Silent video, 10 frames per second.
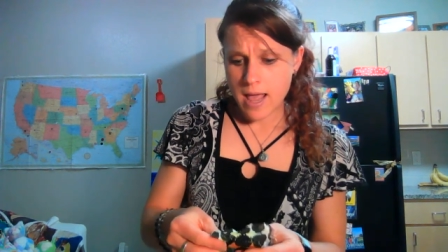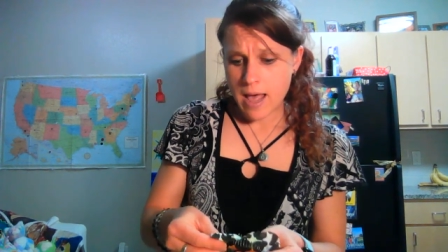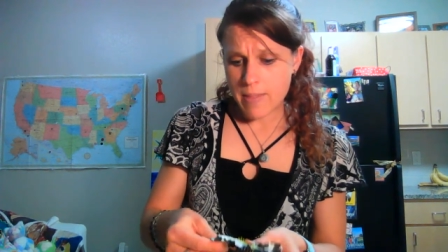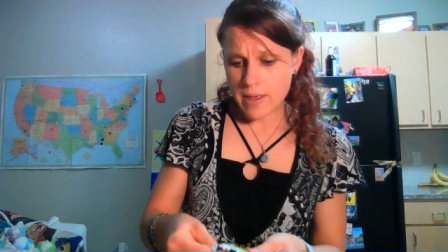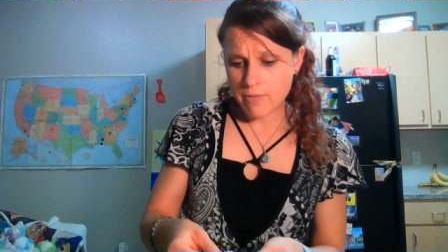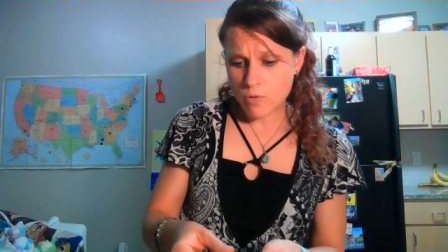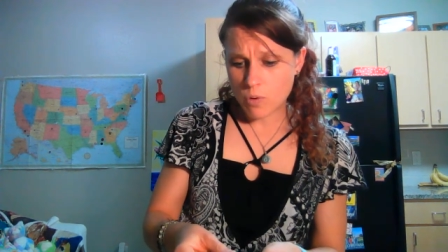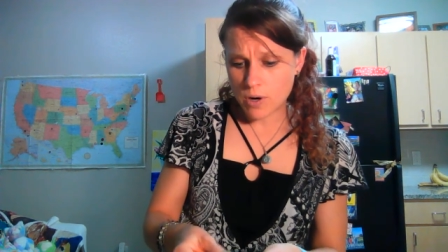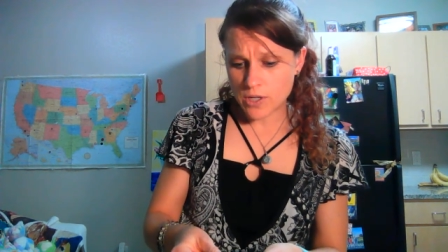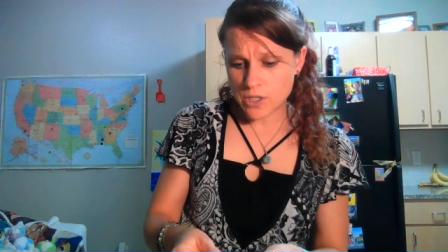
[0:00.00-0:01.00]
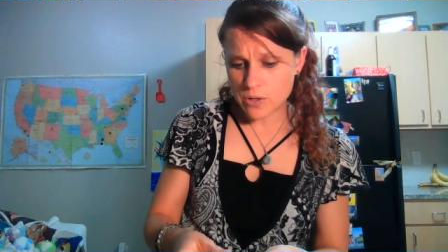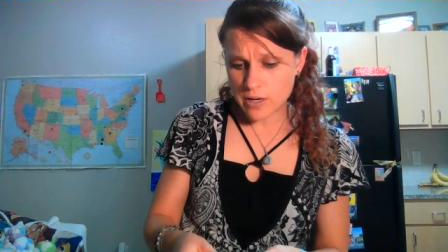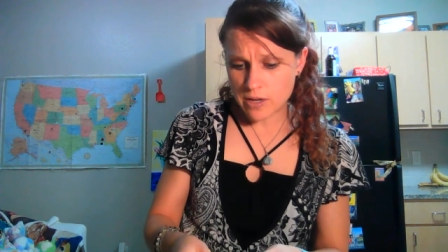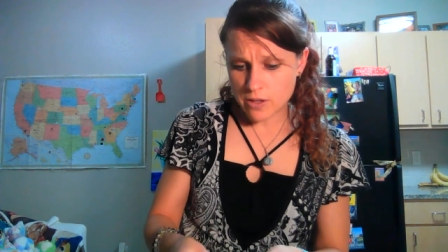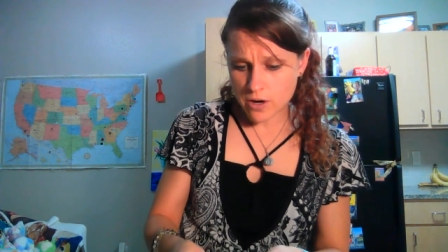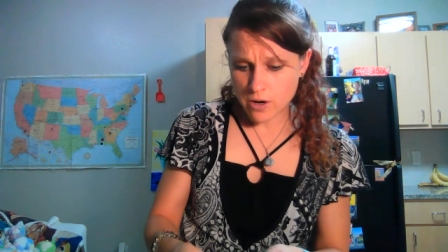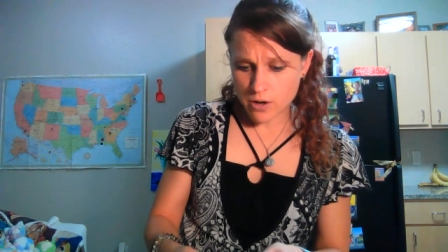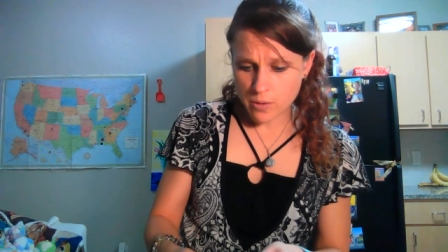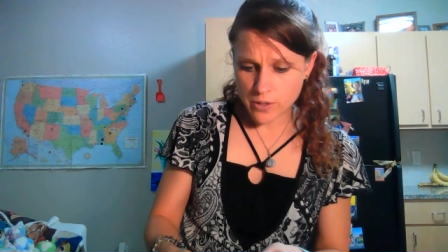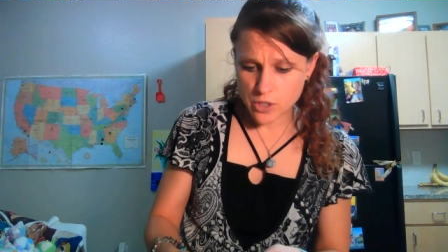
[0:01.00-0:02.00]
And then, of course, you either are
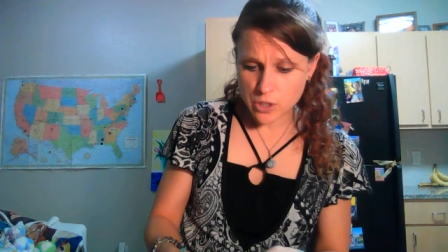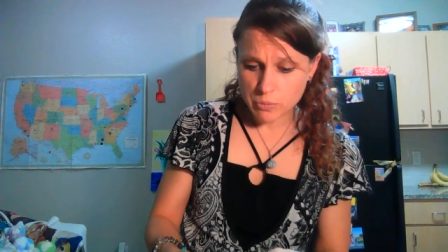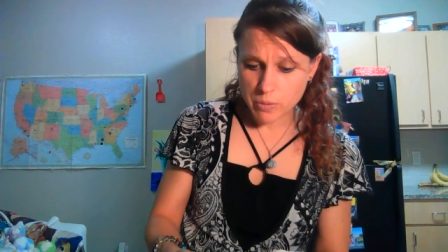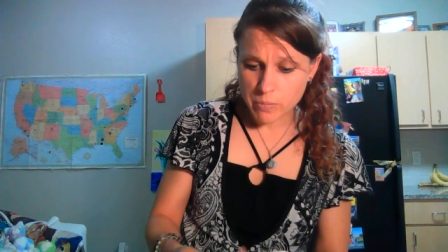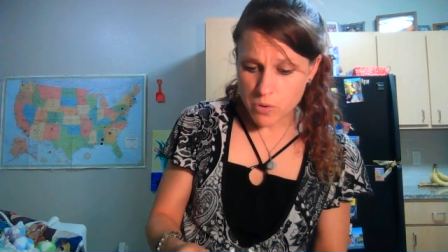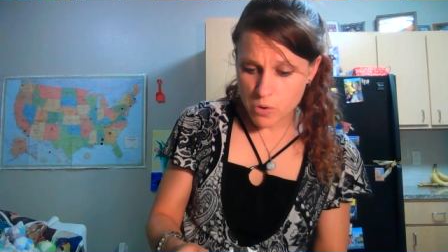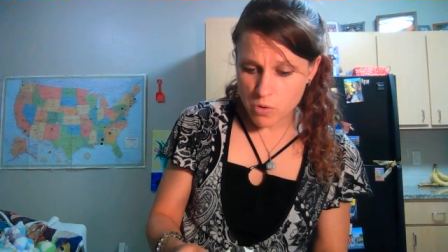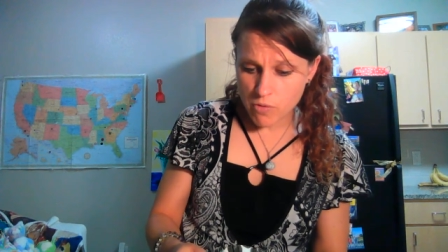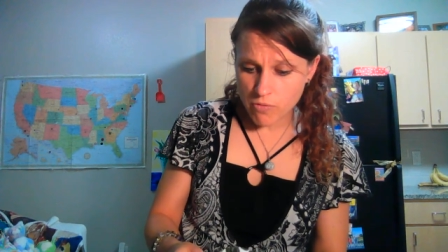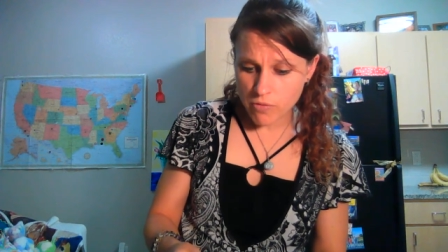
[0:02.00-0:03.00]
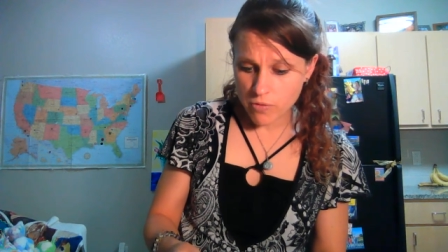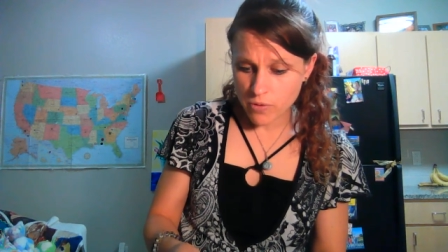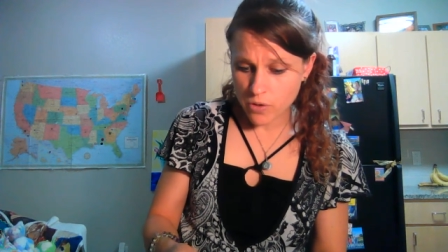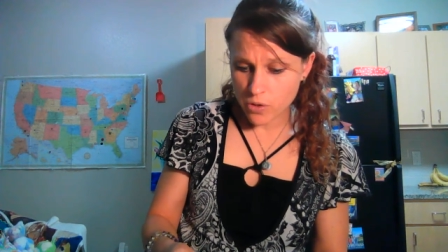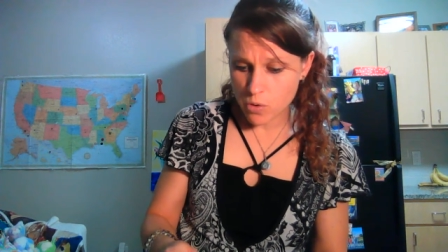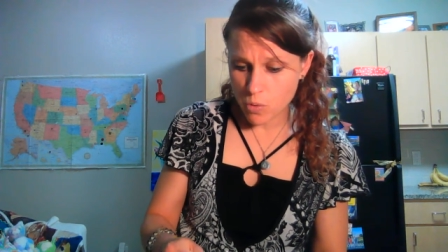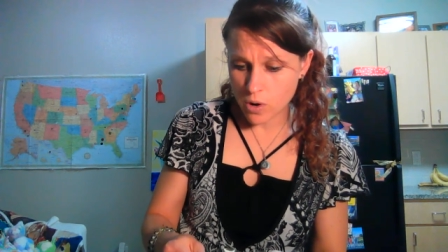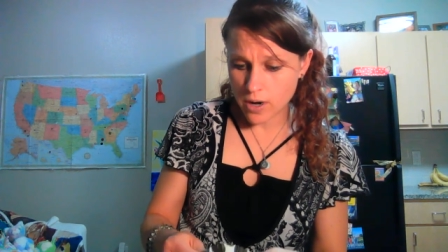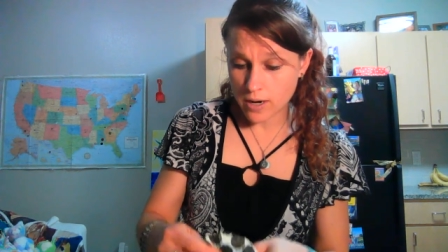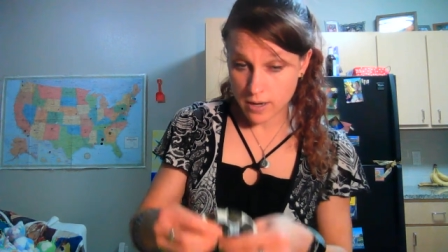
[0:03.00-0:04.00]
going to remove
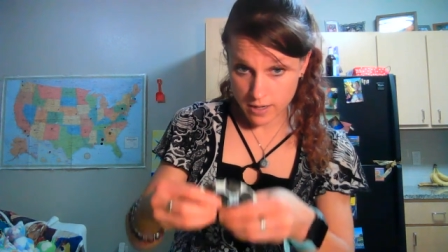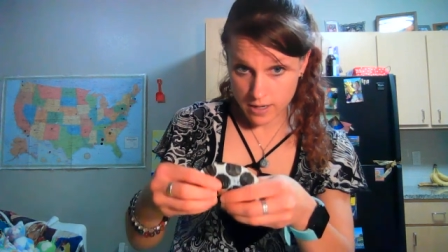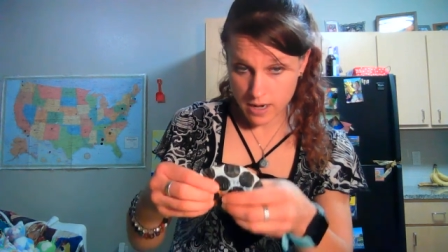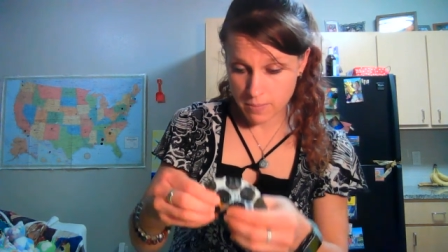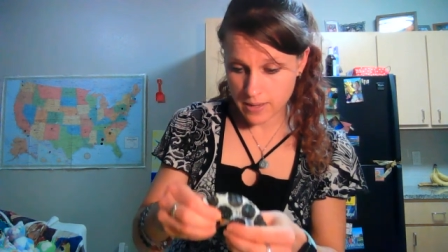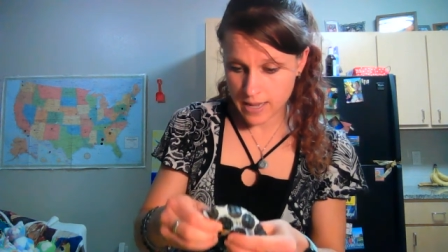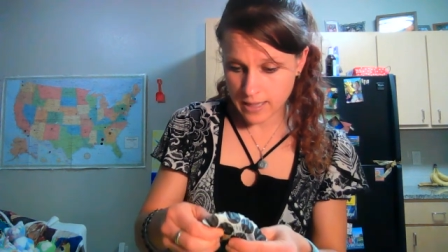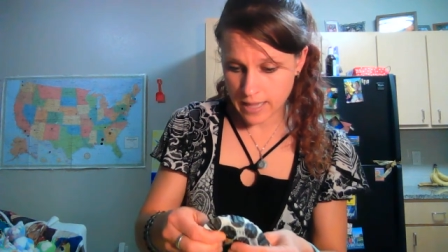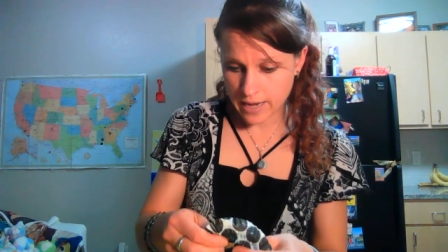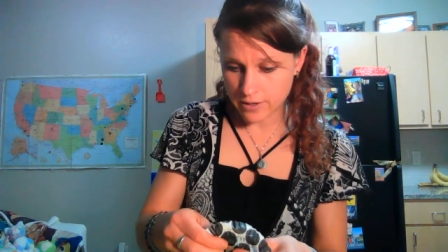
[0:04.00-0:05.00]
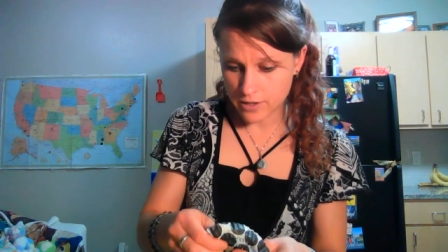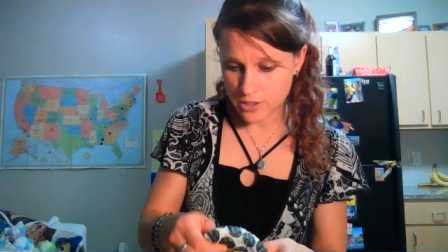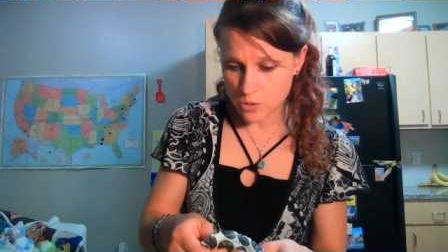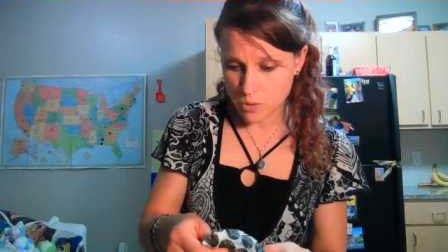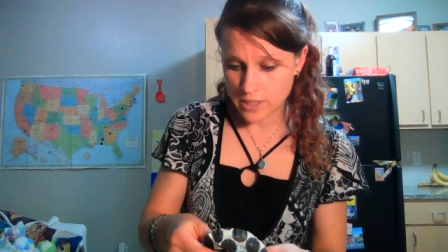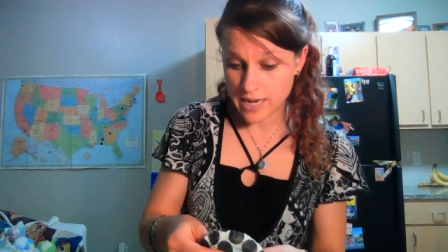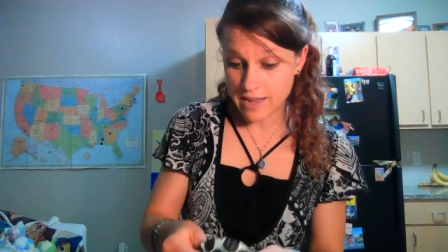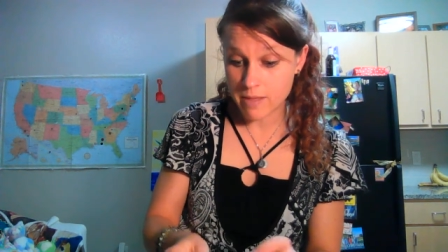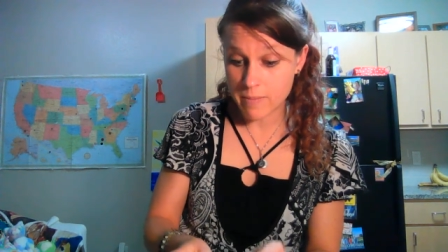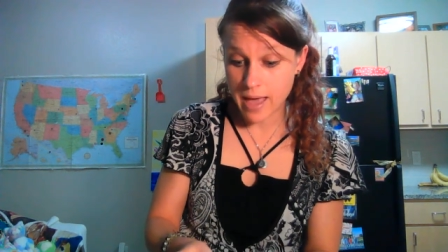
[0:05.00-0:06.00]
your cupcake liners or
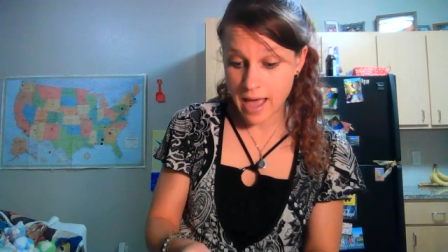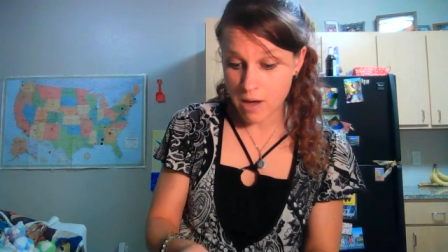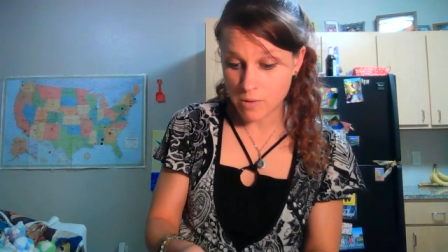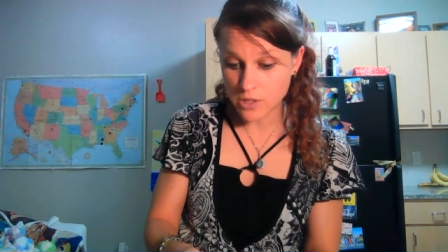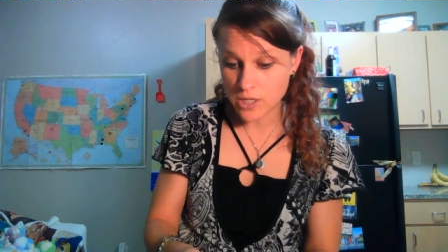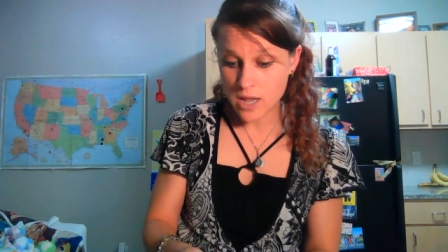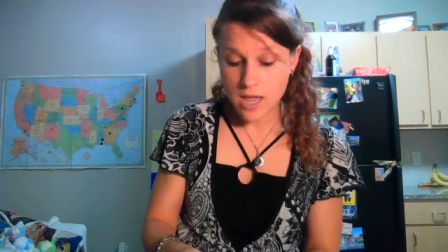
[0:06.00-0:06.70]
take them out